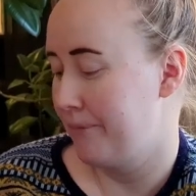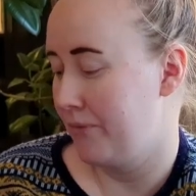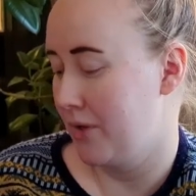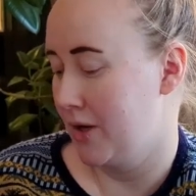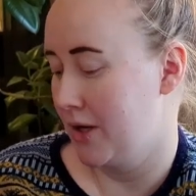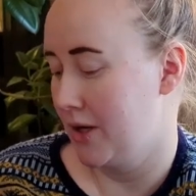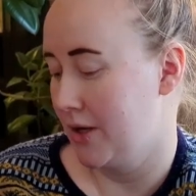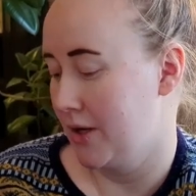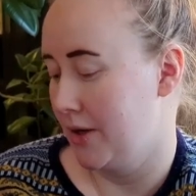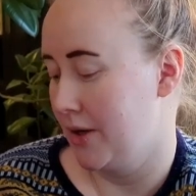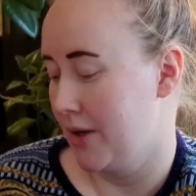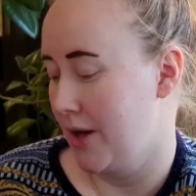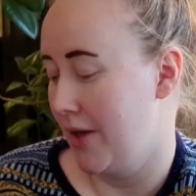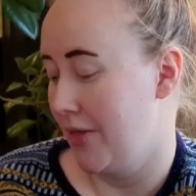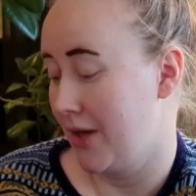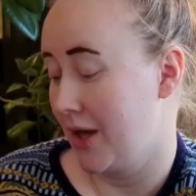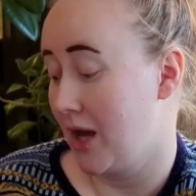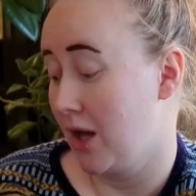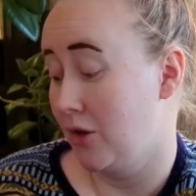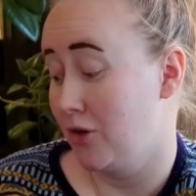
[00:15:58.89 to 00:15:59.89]

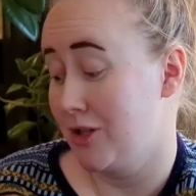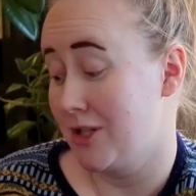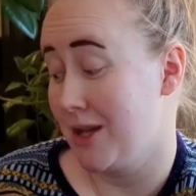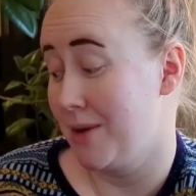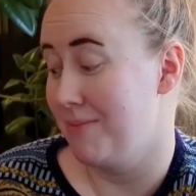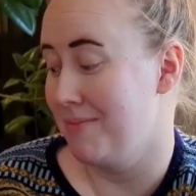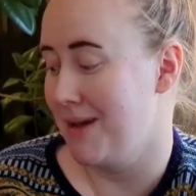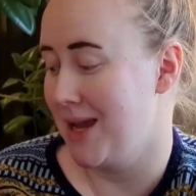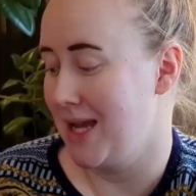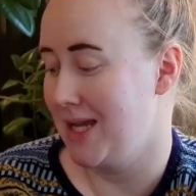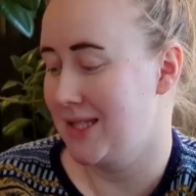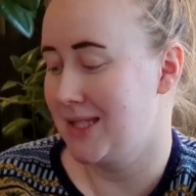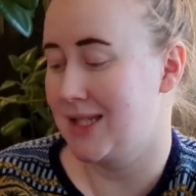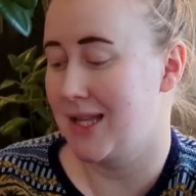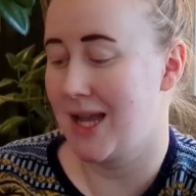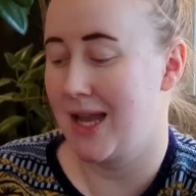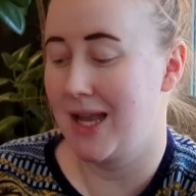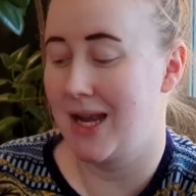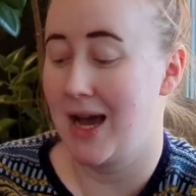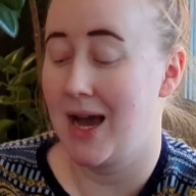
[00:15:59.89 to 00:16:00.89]
And the color is Amazed,
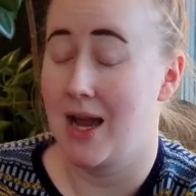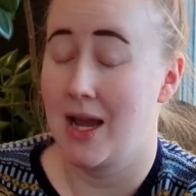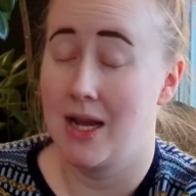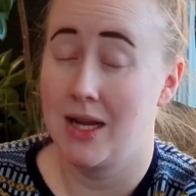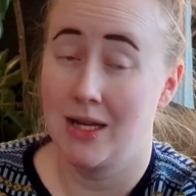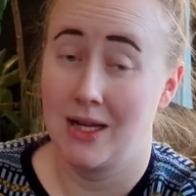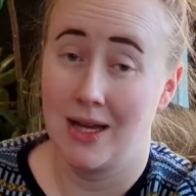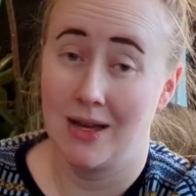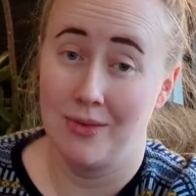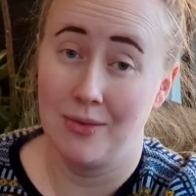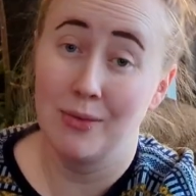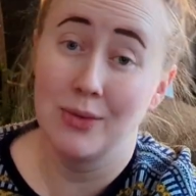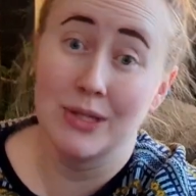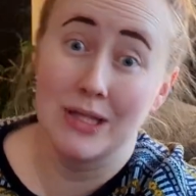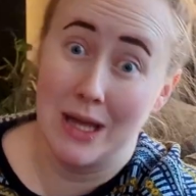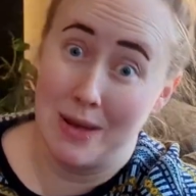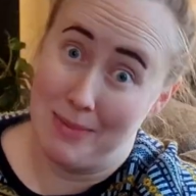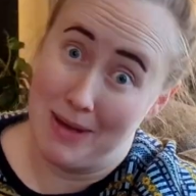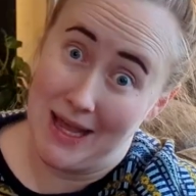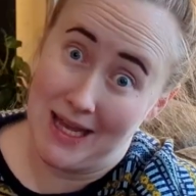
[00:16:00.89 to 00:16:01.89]
and I
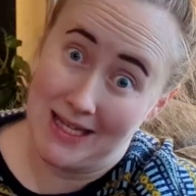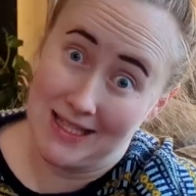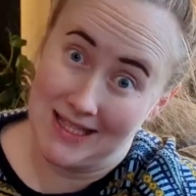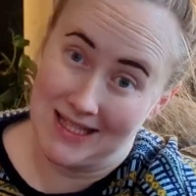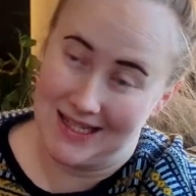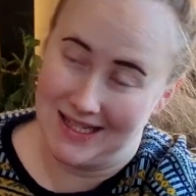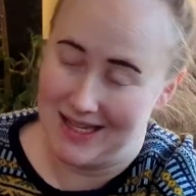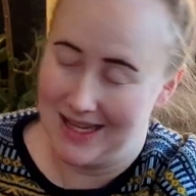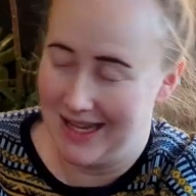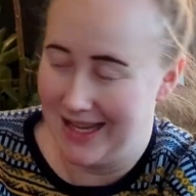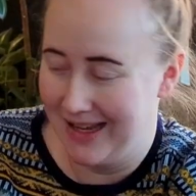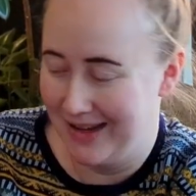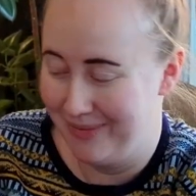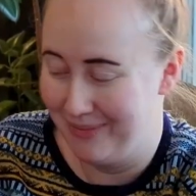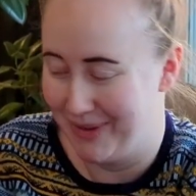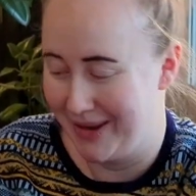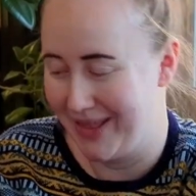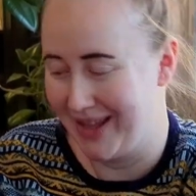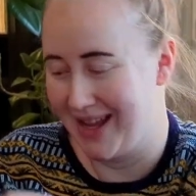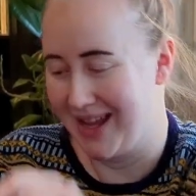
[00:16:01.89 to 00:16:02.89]
was amazed by the